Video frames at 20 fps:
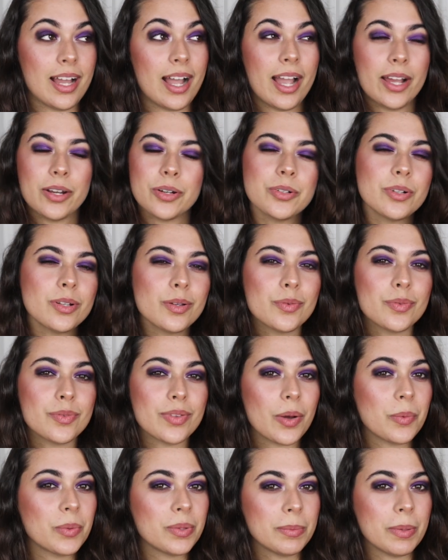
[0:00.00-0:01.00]
I don't know if
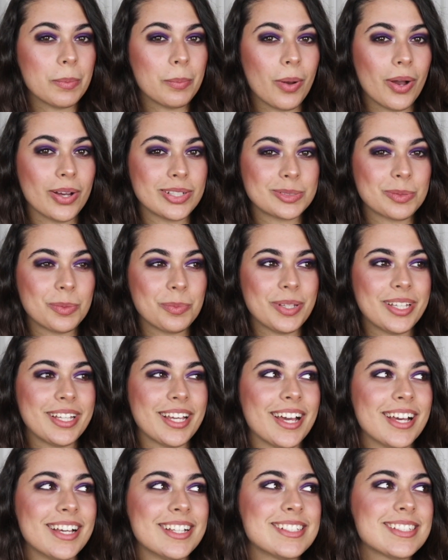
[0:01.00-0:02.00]
that will be possible
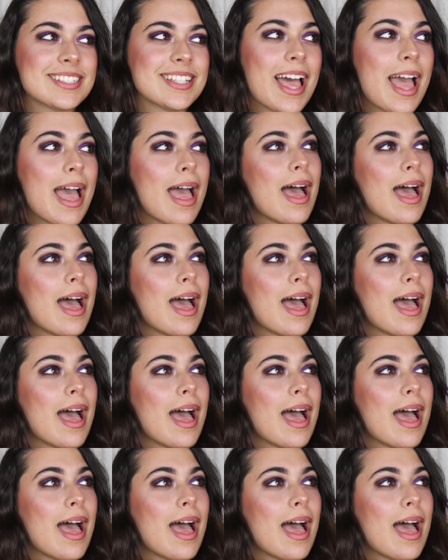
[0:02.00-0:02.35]
because